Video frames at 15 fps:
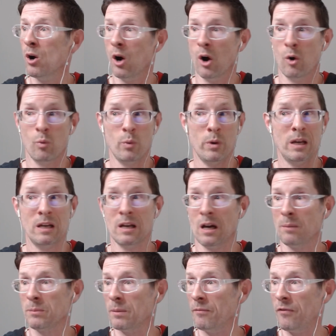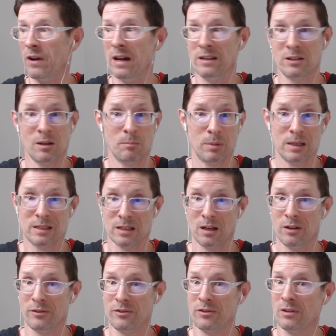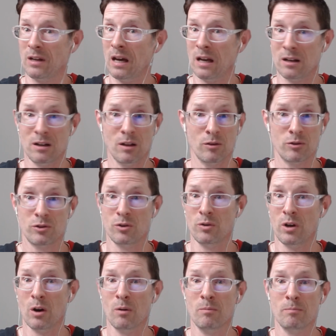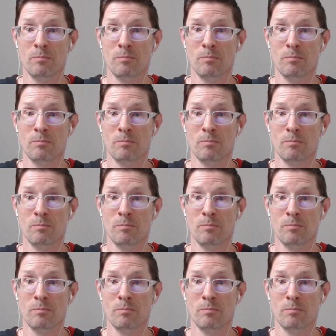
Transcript: or we need to help them find someplace else at another studio,